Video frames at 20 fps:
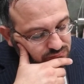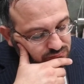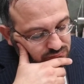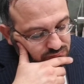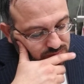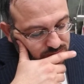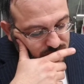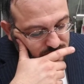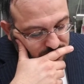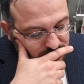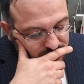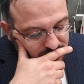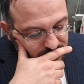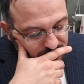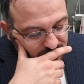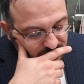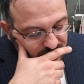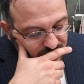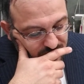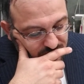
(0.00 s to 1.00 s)

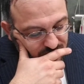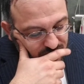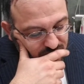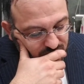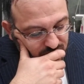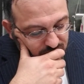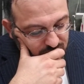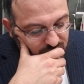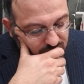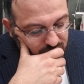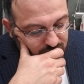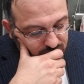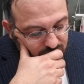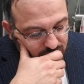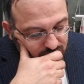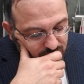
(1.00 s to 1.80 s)
[no speech]